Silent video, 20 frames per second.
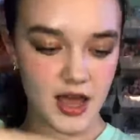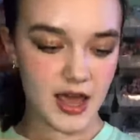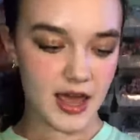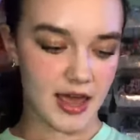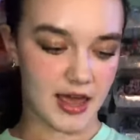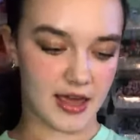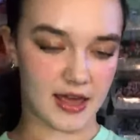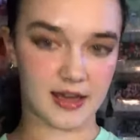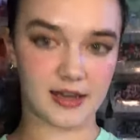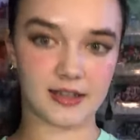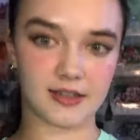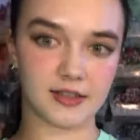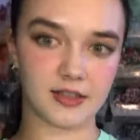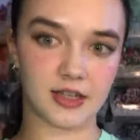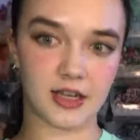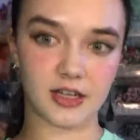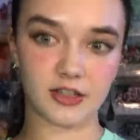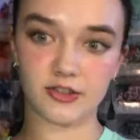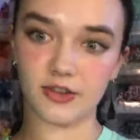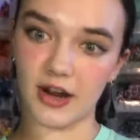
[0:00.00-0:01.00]
and
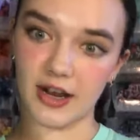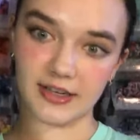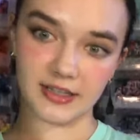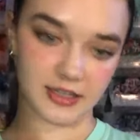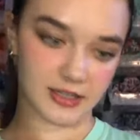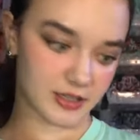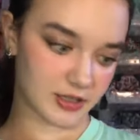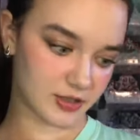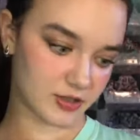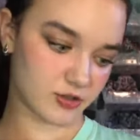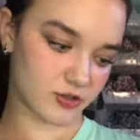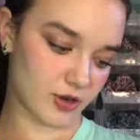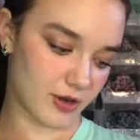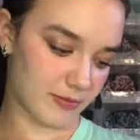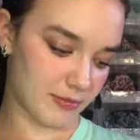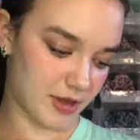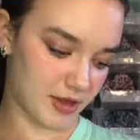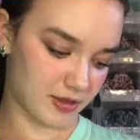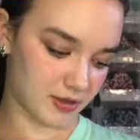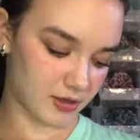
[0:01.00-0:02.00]
dry it in a straight
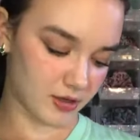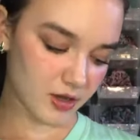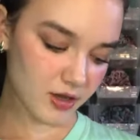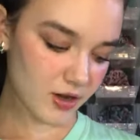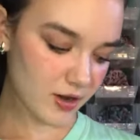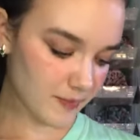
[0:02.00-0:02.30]
method.